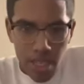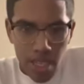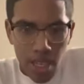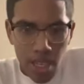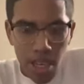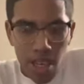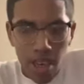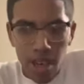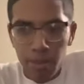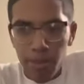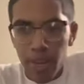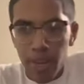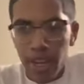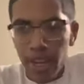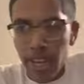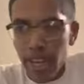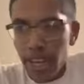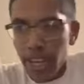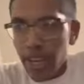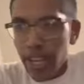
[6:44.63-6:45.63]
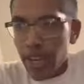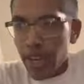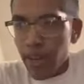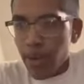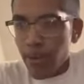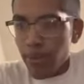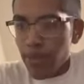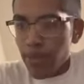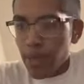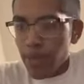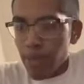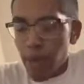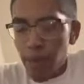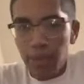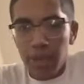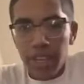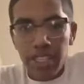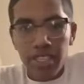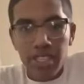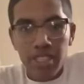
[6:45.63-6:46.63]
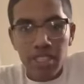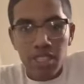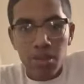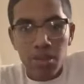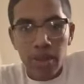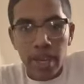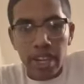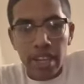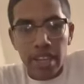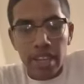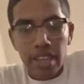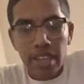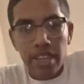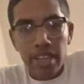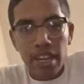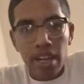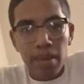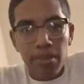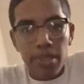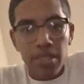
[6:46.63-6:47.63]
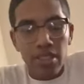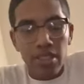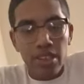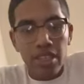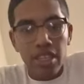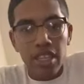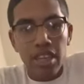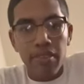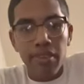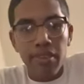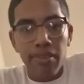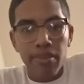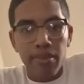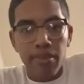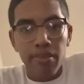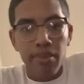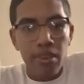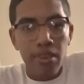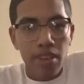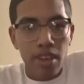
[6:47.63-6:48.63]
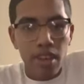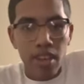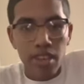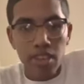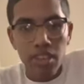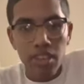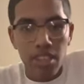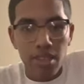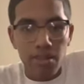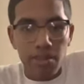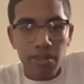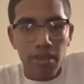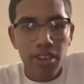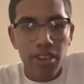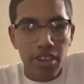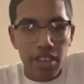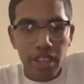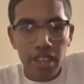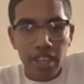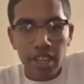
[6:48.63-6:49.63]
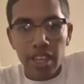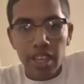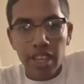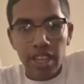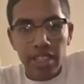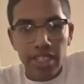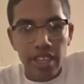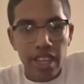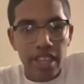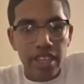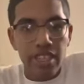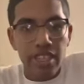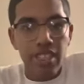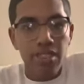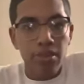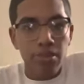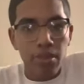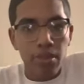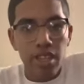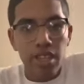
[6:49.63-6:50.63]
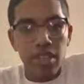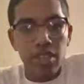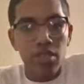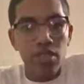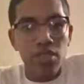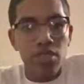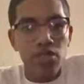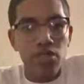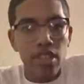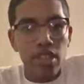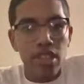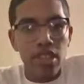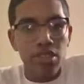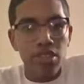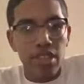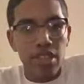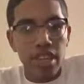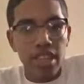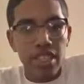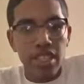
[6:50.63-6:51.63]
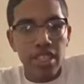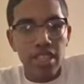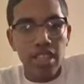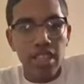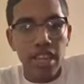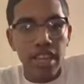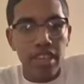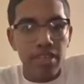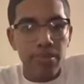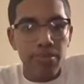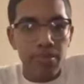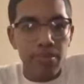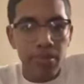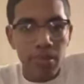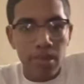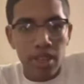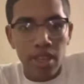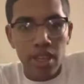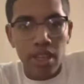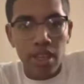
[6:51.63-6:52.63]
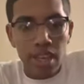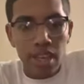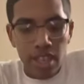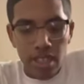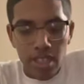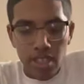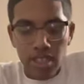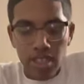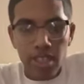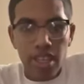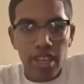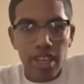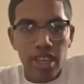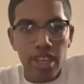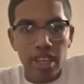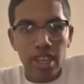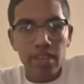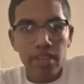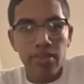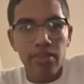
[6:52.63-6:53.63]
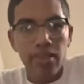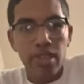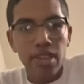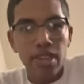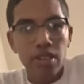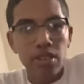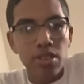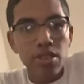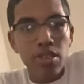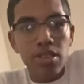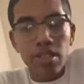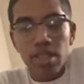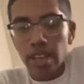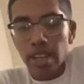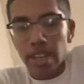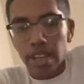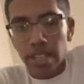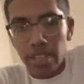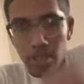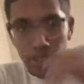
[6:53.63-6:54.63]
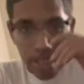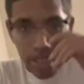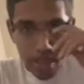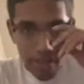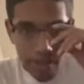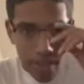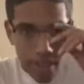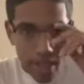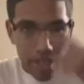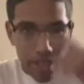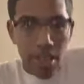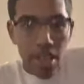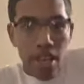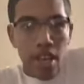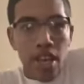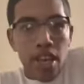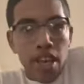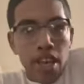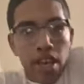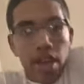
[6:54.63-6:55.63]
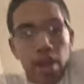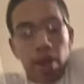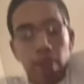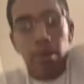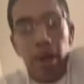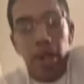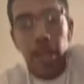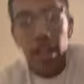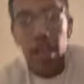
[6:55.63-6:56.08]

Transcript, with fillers: Uh, but I'm gonna get my money situated, and then I'm gonna start giving from the, uh, to the community because I actually want to do those videos, and I actually like them. It's good uh, videos. I like those kind of videos. But